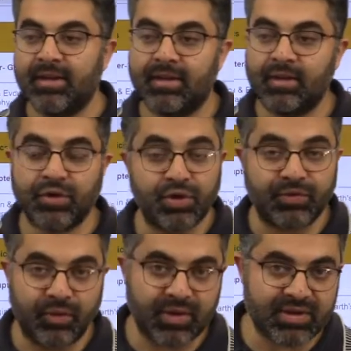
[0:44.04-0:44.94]
You should
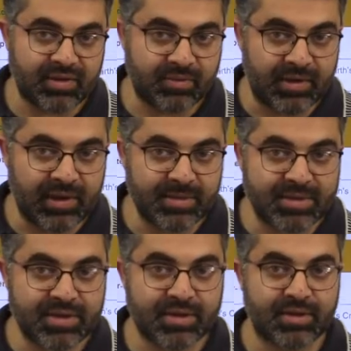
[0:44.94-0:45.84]
focus on
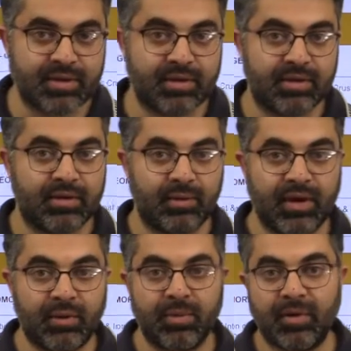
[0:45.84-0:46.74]
prelims, no
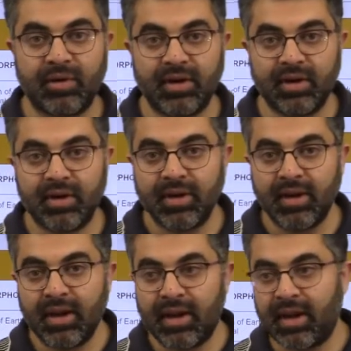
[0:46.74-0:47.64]
doubt about it,
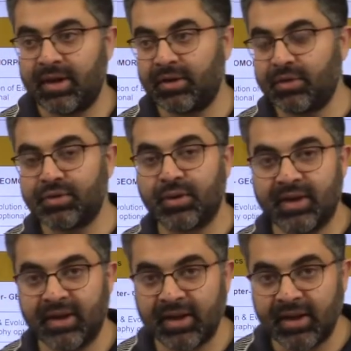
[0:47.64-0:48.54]
and those who are
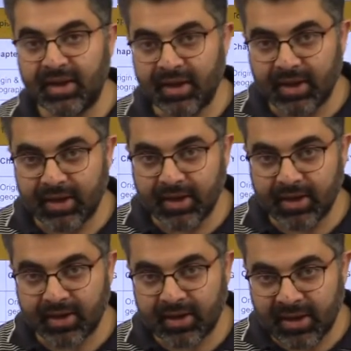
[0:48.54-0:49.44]
taking
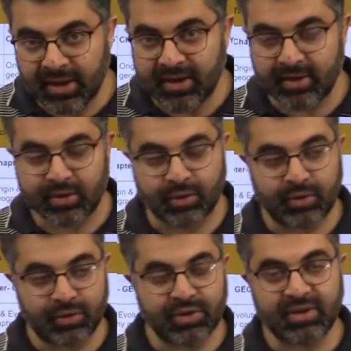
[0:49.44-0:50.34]

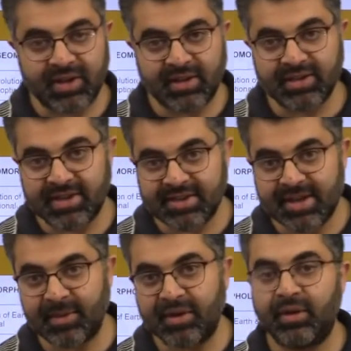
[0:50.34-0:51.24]
this
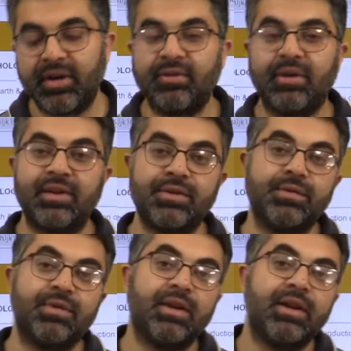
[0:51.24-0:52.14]
exam in
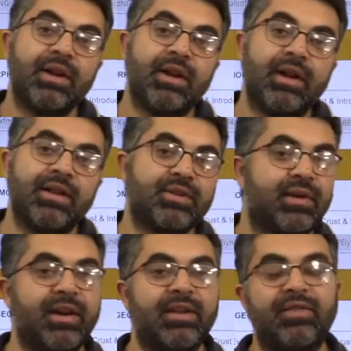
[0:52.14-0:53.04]
2022, it's all
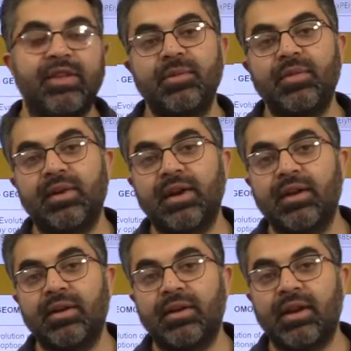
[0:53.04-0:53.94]
right for them. You
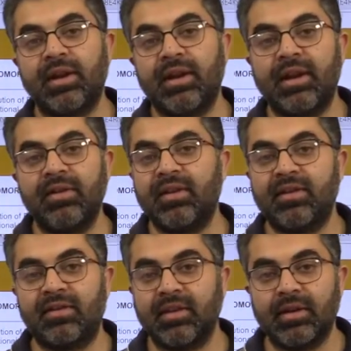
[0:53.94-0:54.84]
can
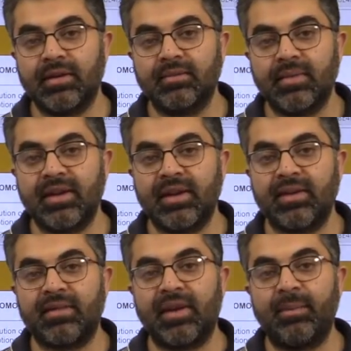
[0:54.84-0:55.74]
anyways,
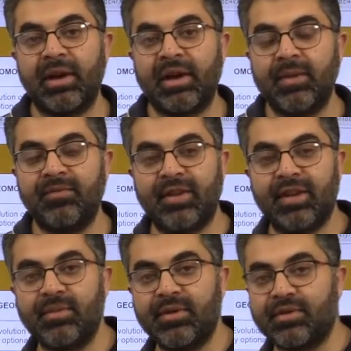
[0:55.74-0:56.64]
it's ample time for
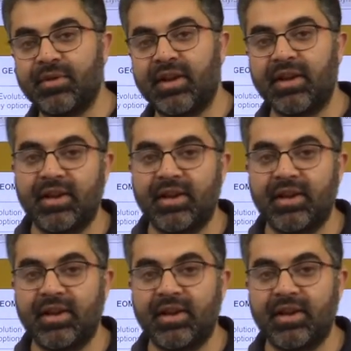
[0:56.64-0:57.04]
them, so they